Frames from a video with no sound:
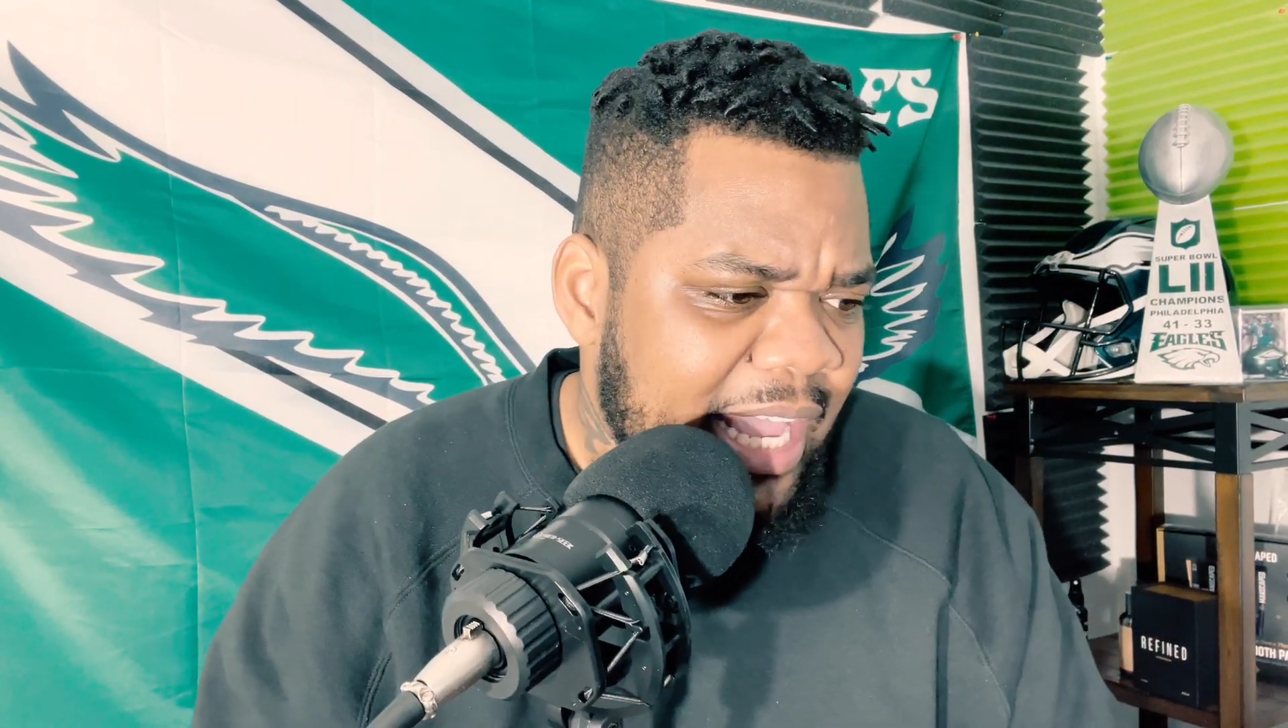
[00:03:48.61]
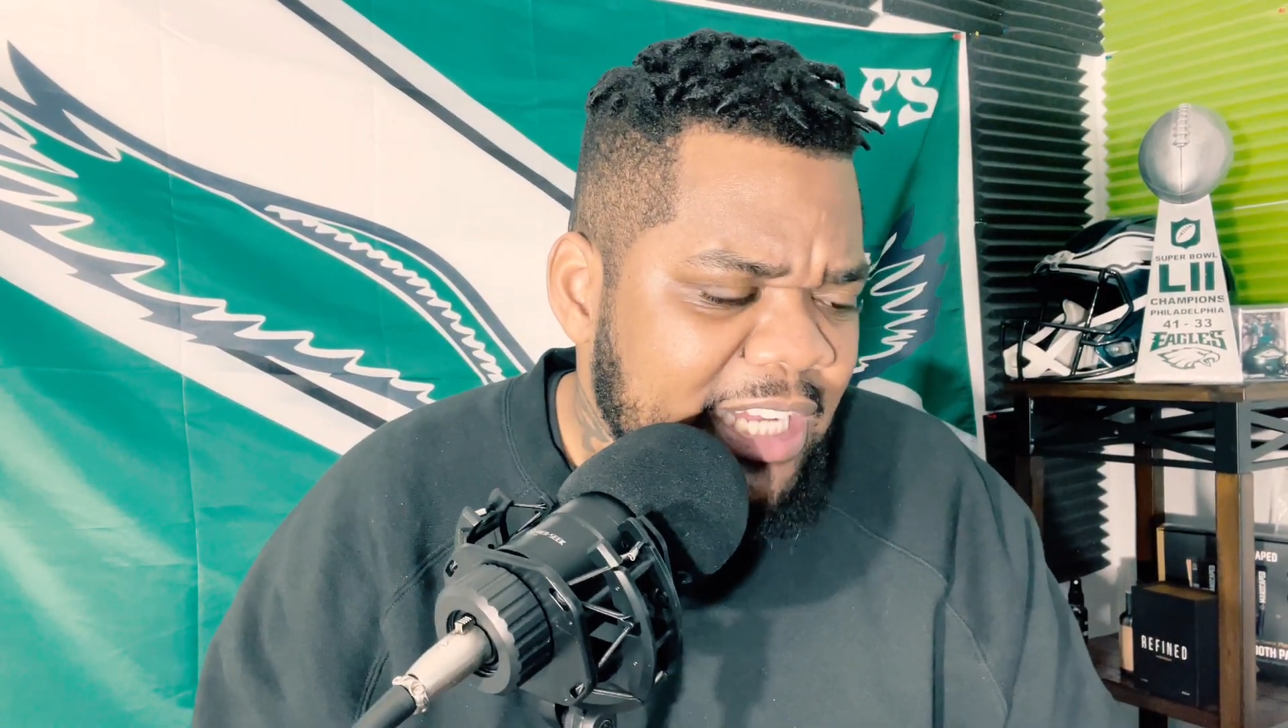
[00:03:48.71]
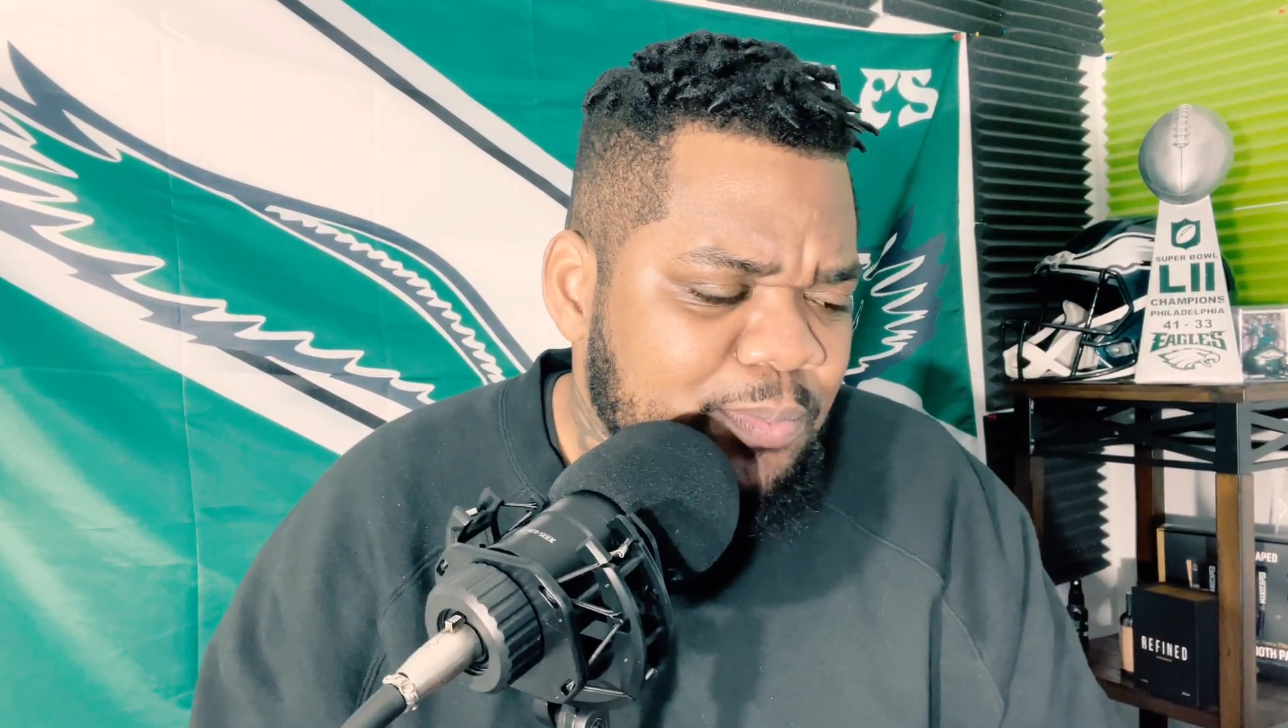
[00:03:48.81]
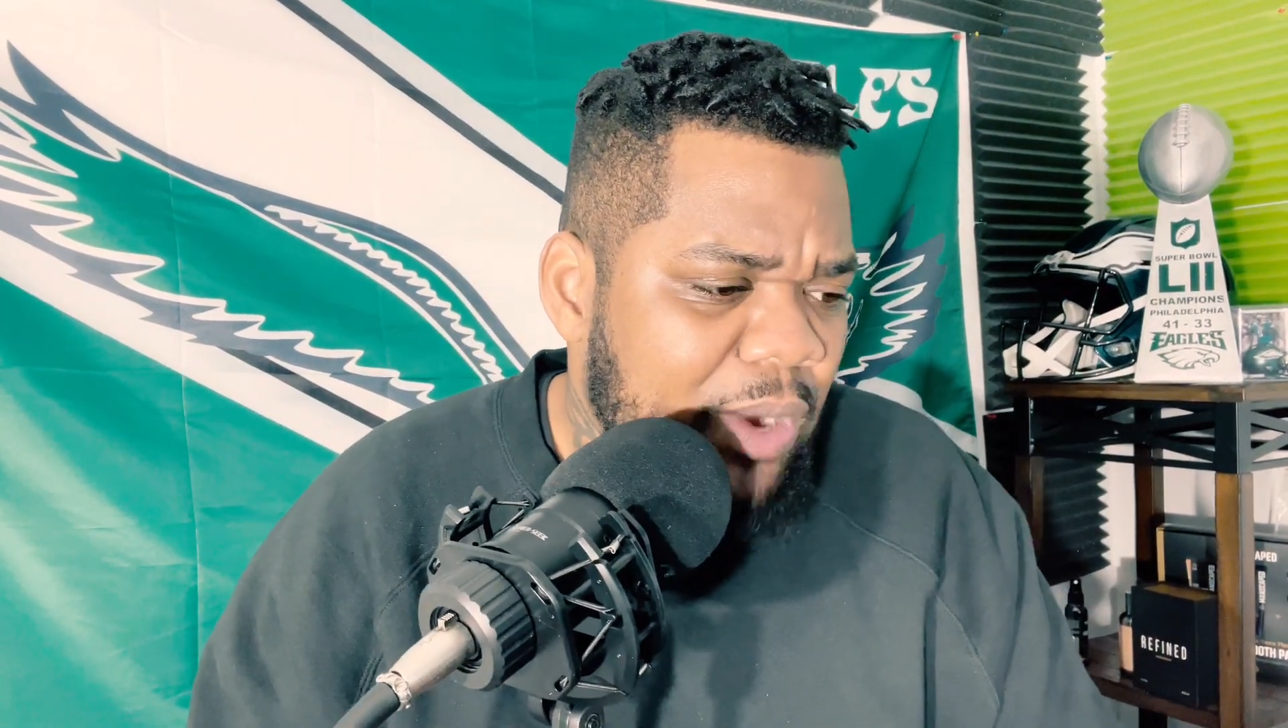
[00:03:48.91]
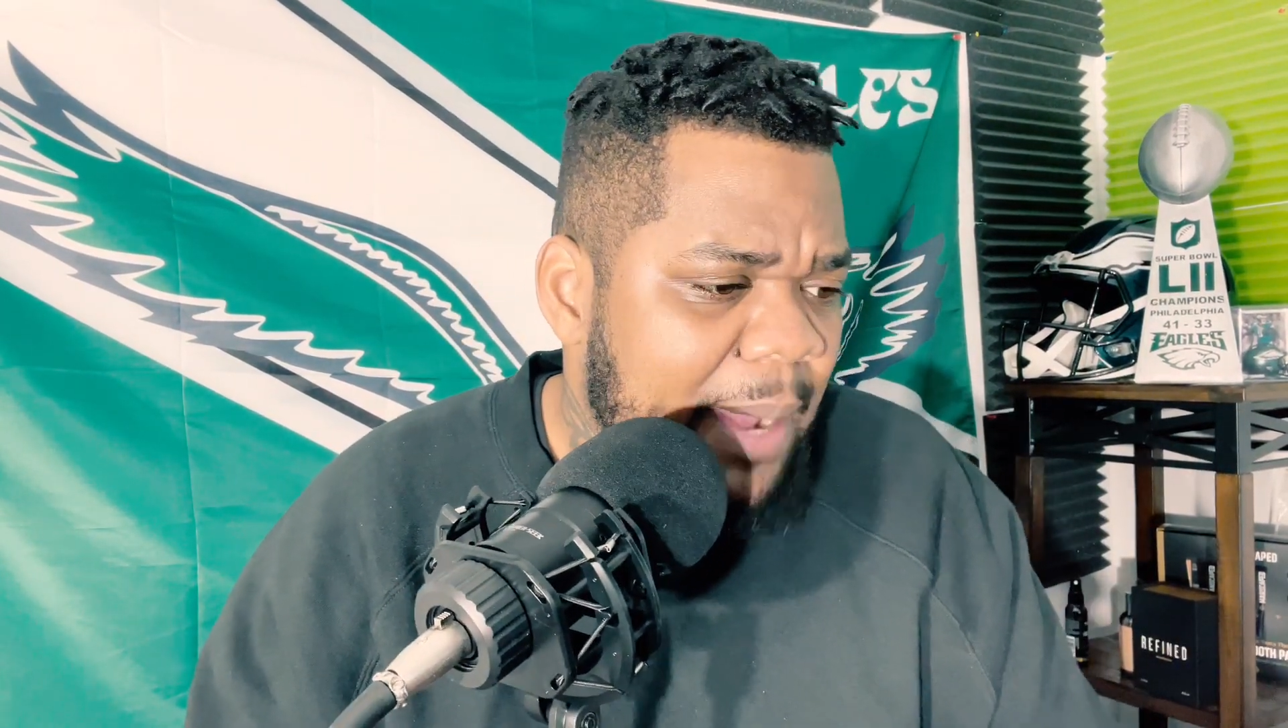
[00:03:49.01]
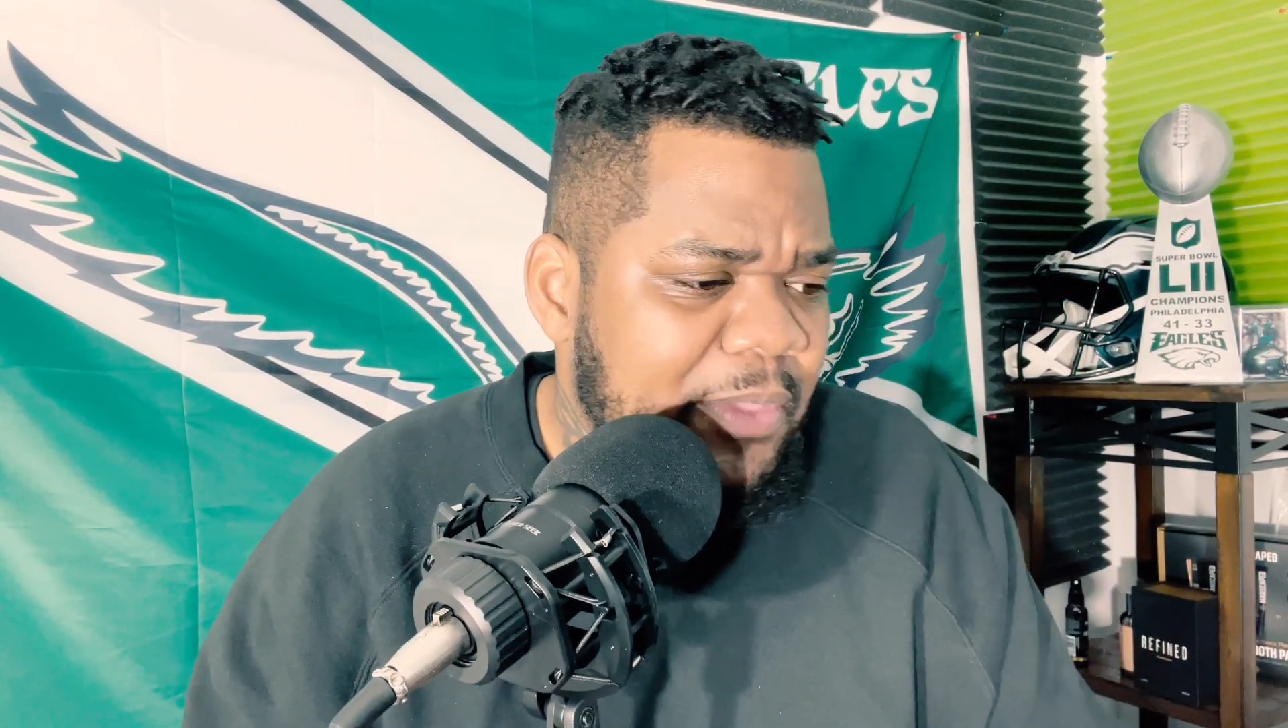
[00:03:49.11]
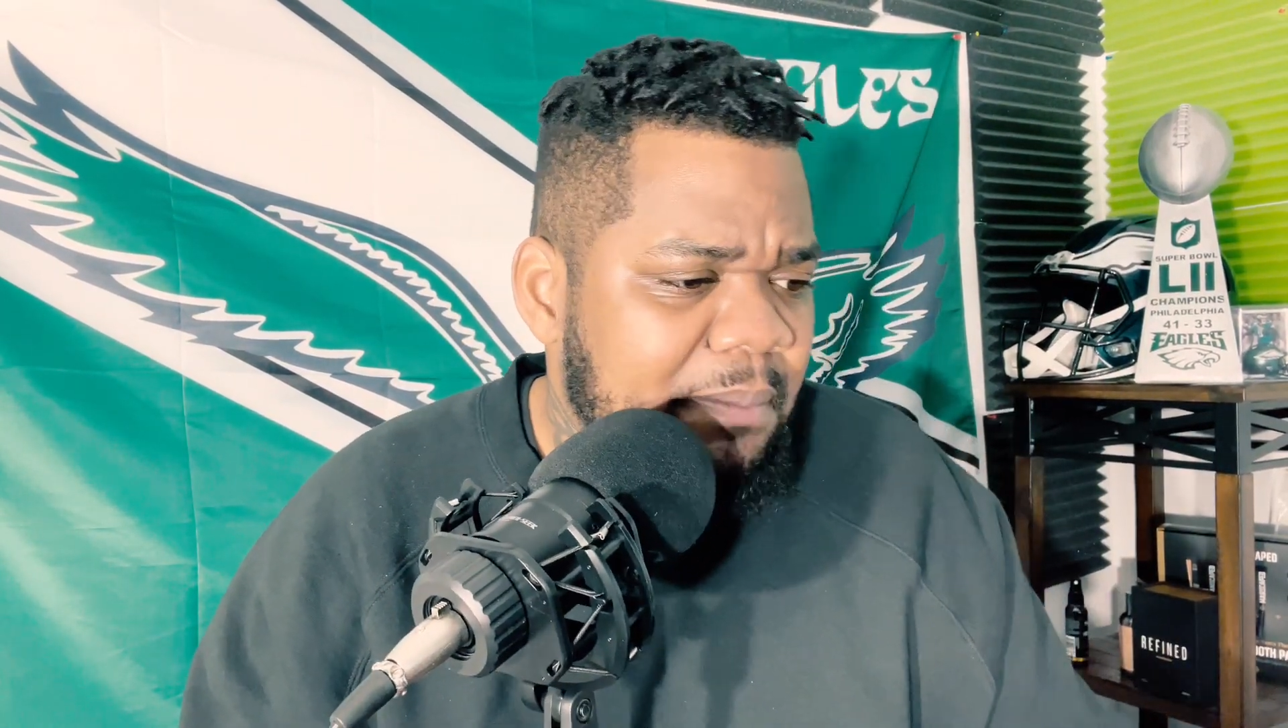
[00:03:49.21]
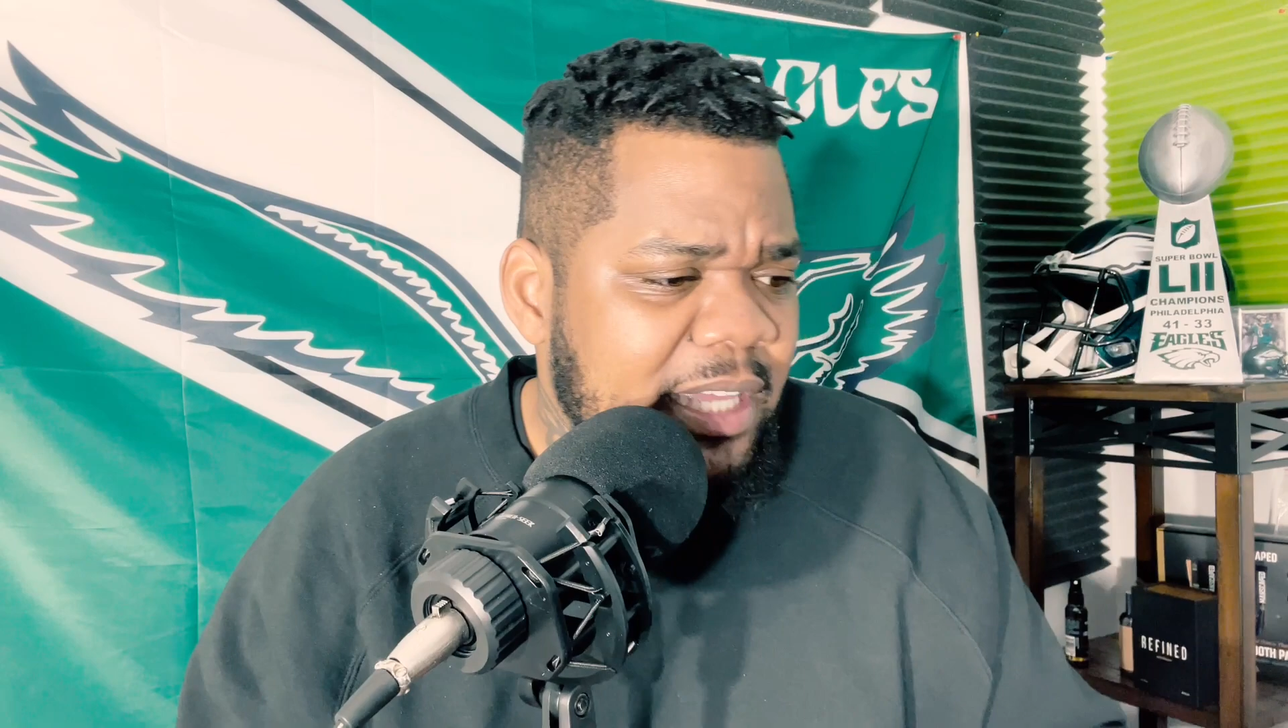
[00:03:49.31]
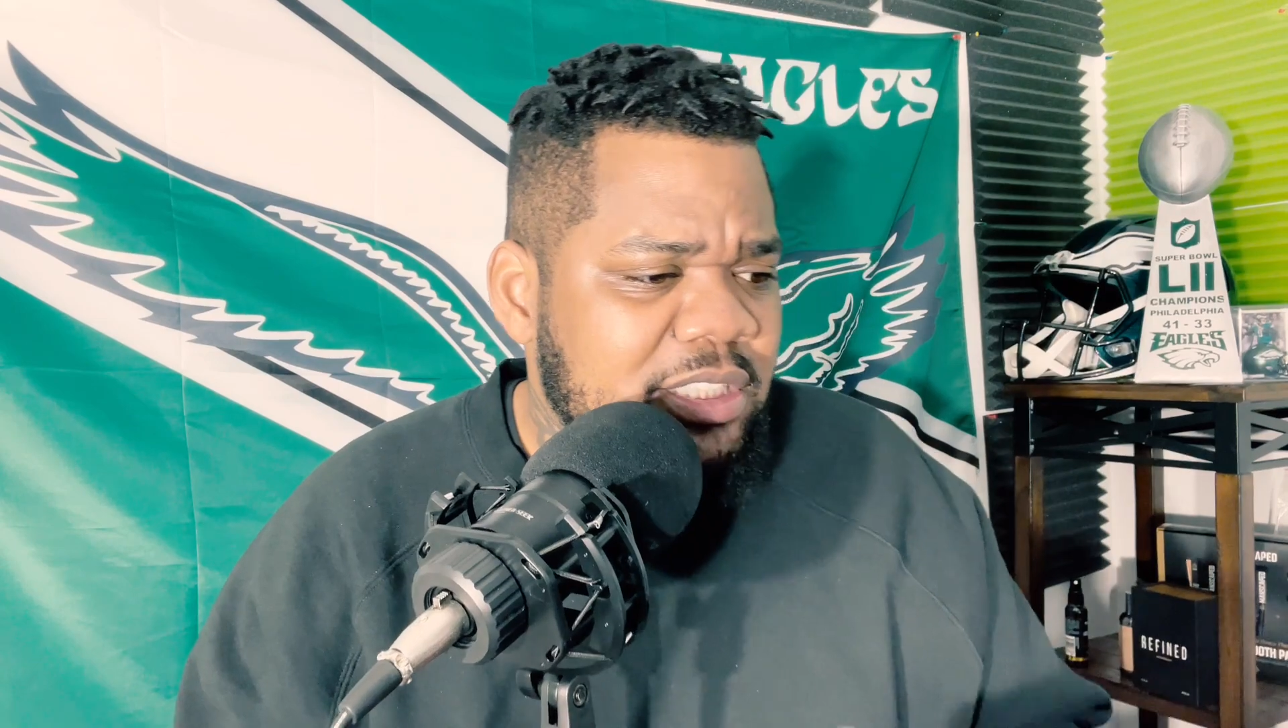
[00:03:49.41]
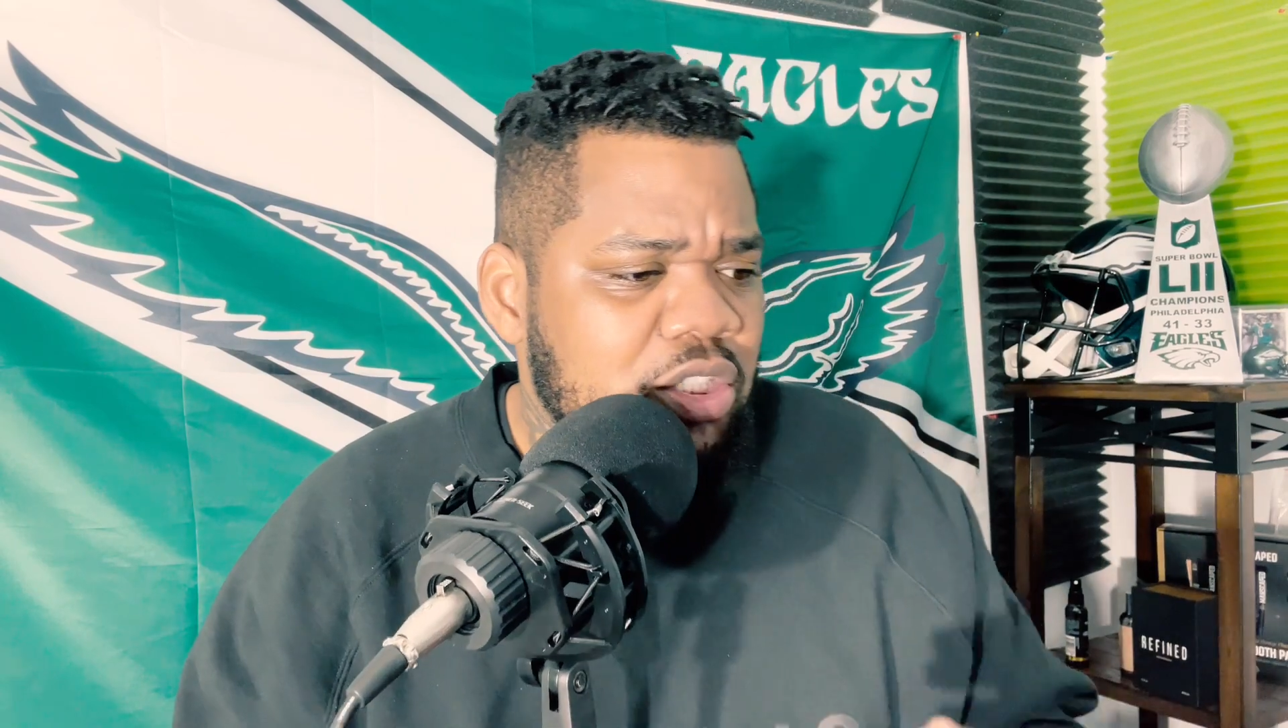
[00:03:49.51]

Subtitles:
And this prompted me to